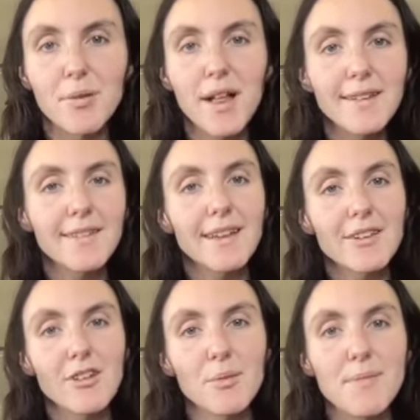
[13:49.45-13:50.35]
Plus, it's
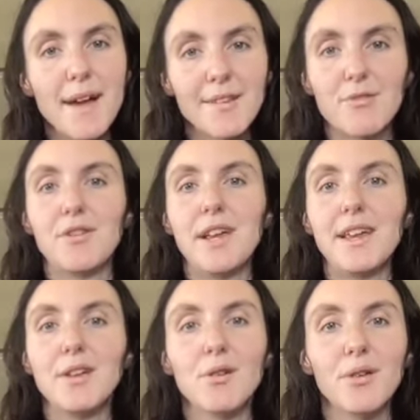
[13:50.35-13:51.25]
just mess free.
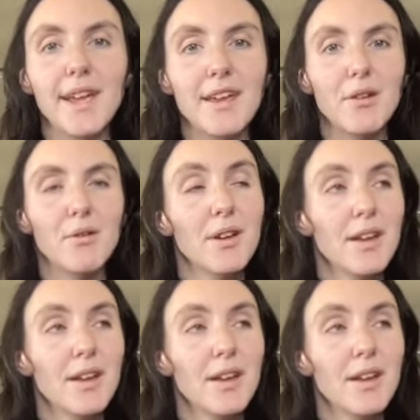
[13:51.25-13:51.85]
You know, like you